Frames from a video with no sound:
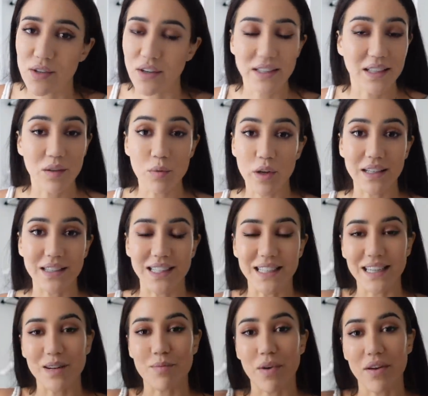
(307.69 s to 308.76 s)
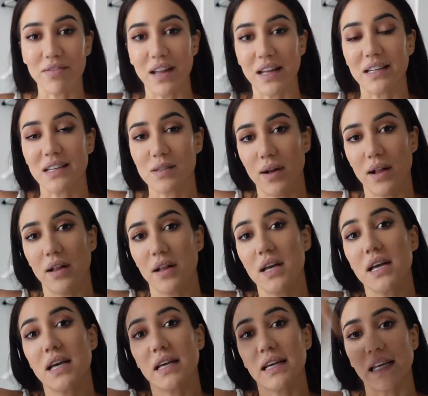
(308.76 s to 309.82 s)
So I did what I did in my flat as well
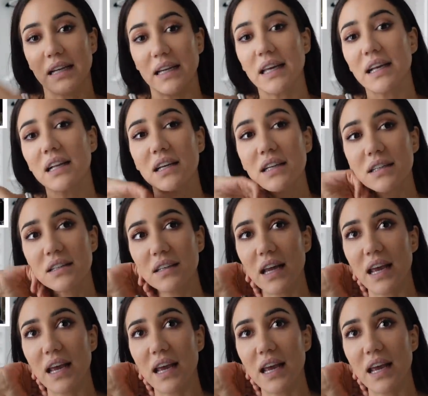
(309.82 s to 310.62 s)
in England,